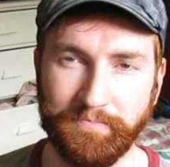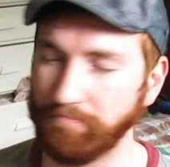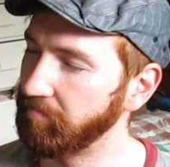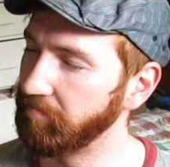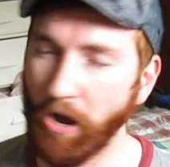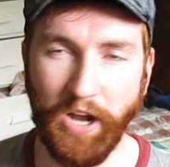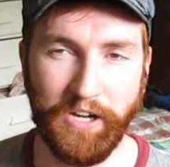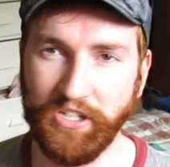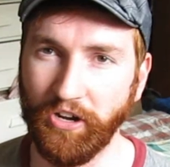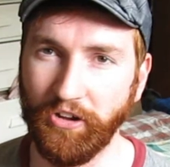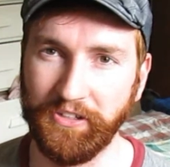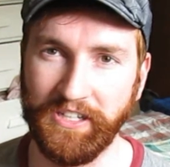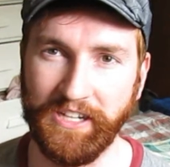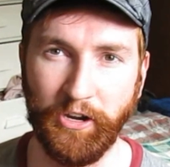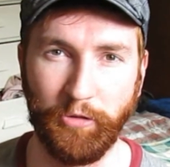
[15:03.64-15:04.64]
Pot calling
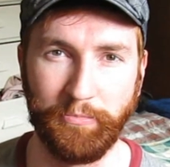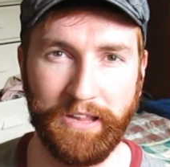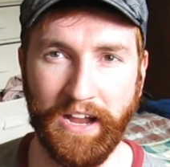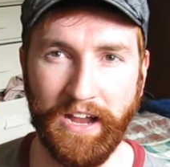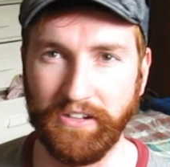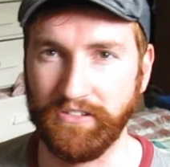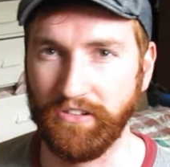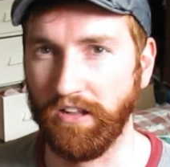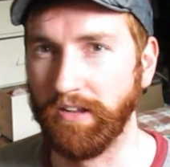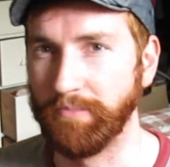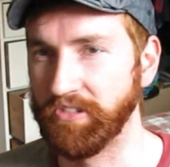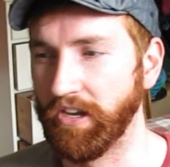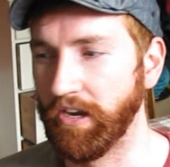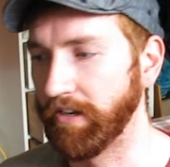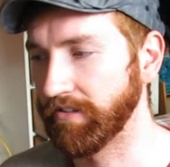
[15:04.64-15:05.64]
the kettle black is all I'm
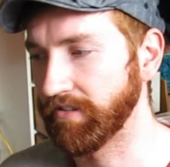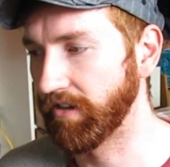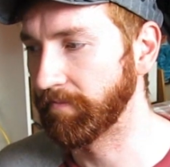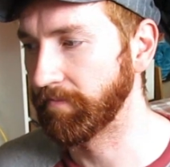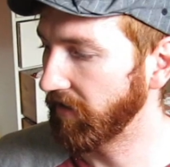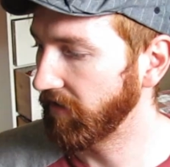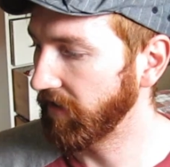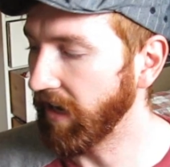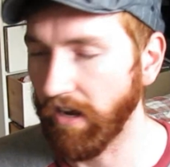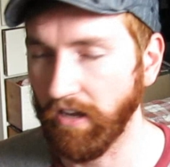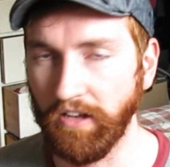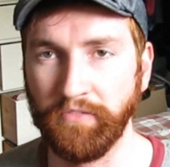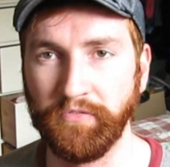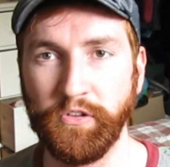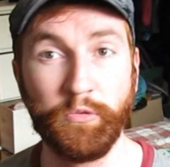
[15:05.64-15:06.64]
saying. So, yeah,
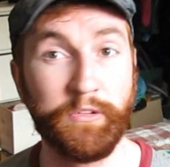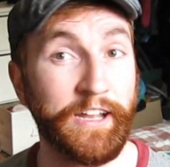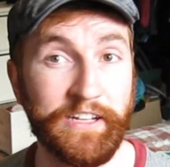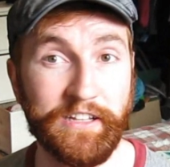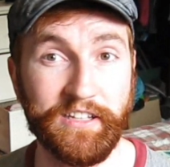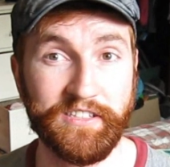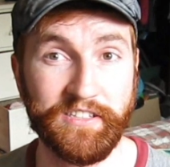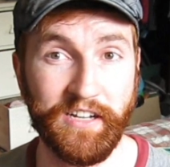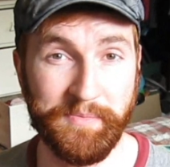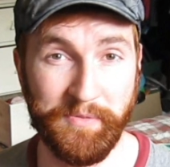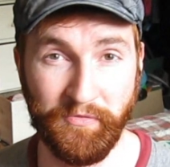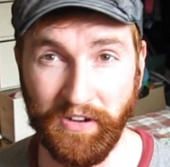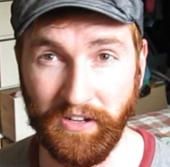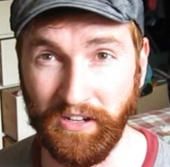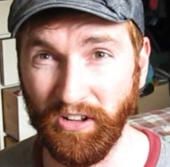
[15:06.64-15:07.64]
if you like this type of
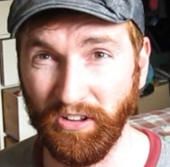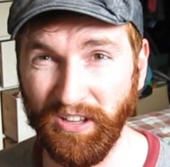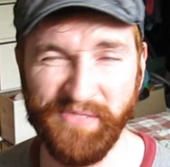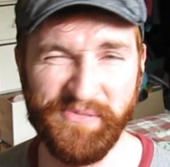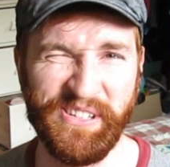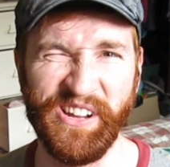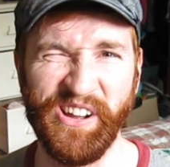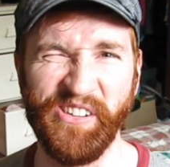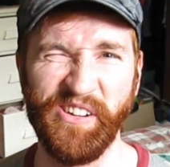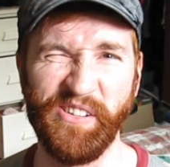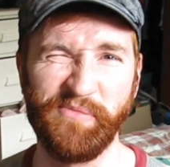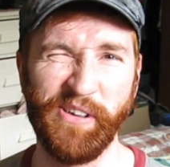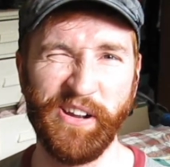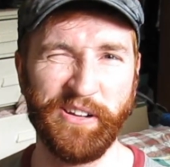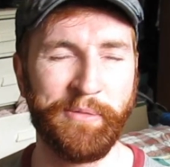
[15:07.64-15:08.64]
video, let me
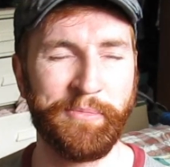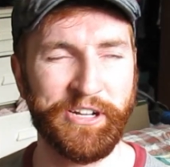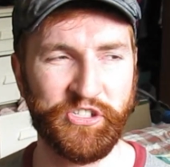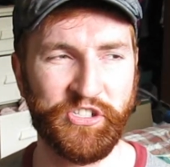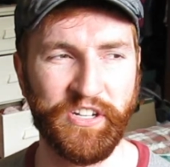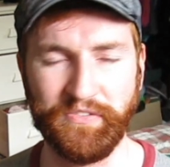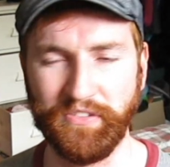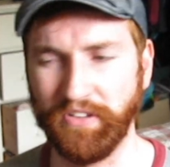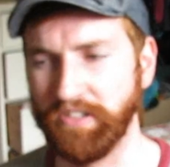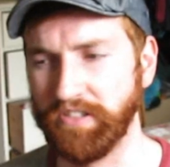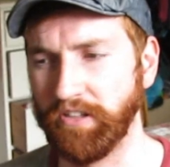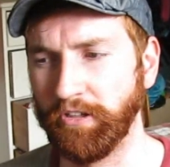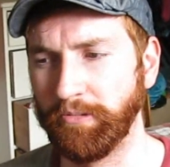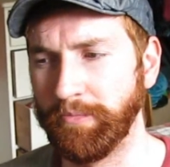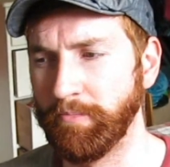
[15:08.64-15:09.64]
know. I might shift to this a
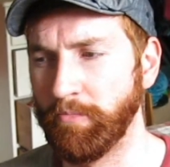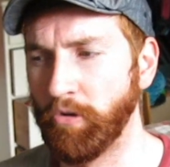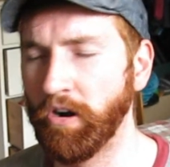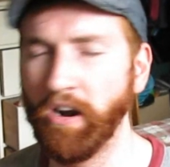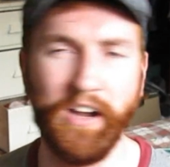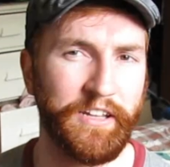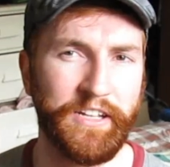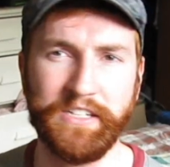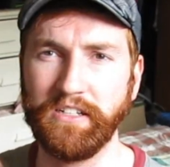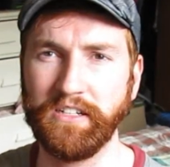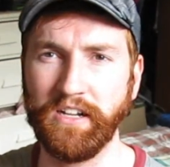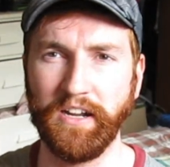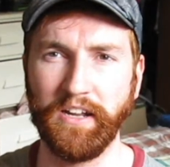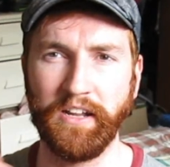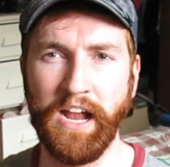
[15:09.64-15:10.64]
little bit more. I like to
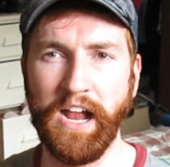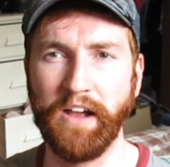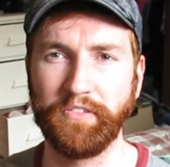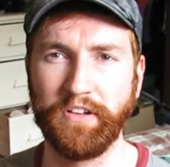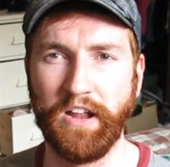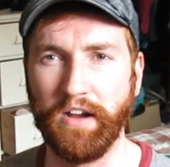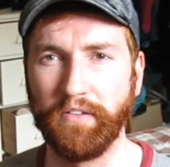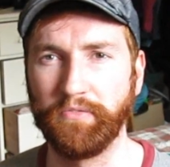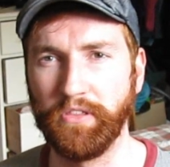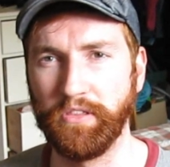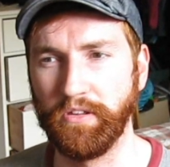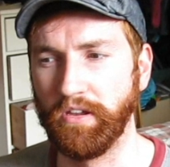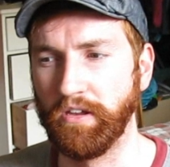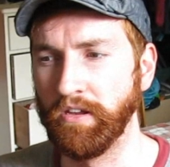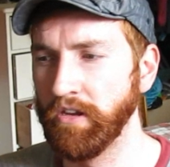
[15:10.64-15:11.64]
kind of half and half
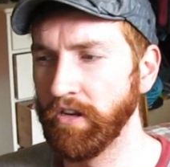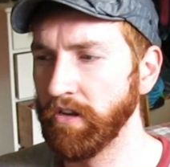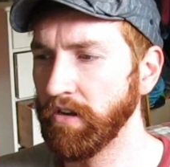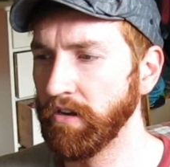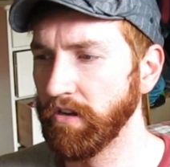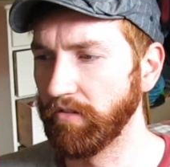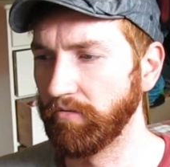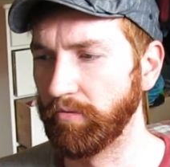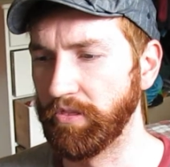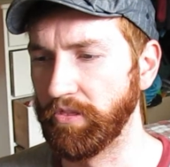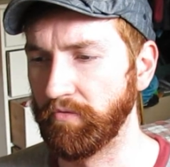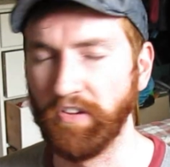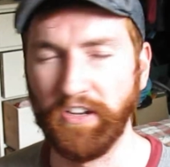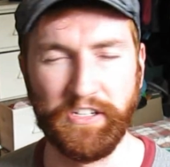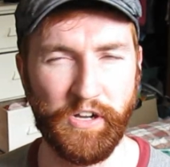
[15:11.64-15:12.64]
with the
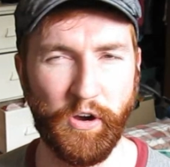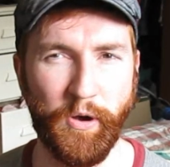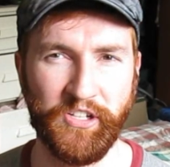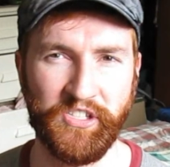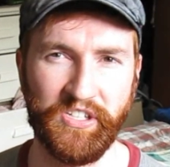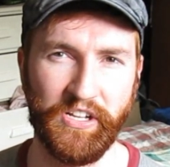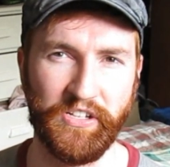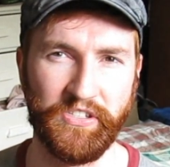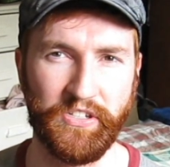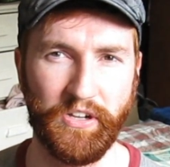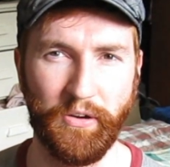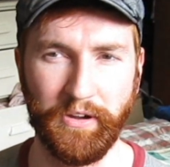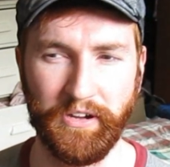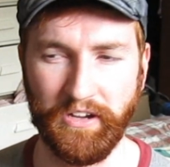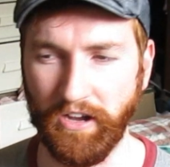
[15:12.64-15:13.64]
video essays
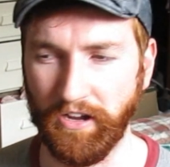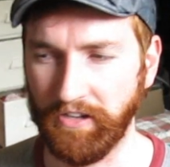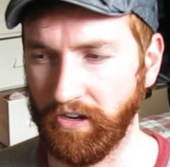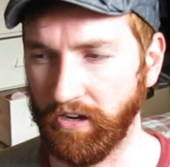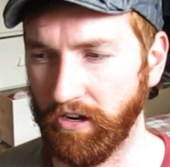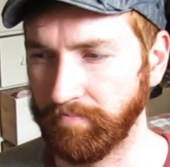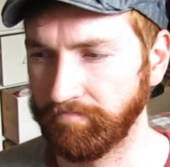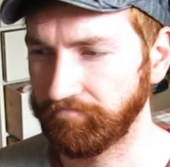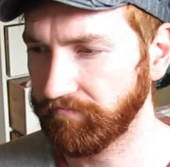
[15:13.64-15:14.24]
going on here.